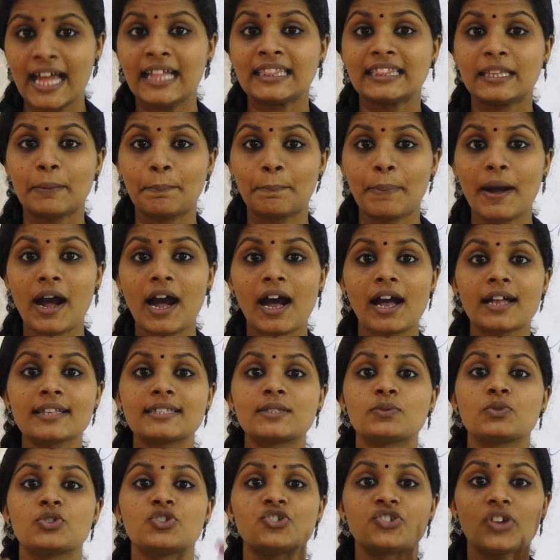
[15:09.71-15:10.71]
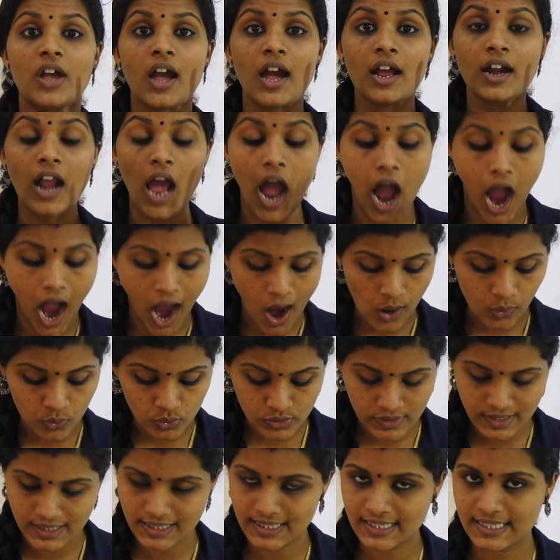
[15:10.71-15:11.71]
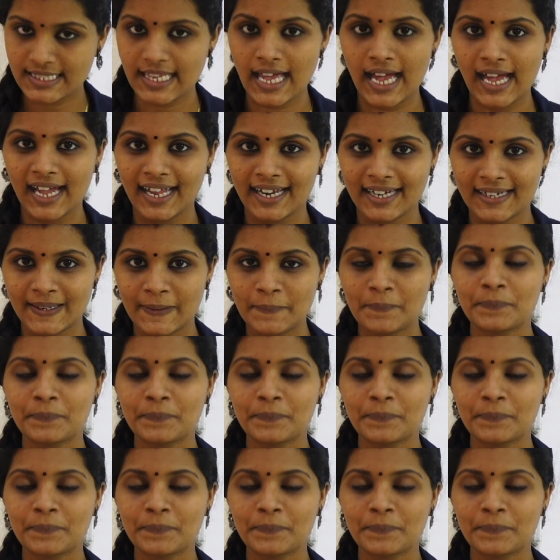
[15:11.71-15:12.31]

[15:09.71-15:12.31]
The parts which are outside.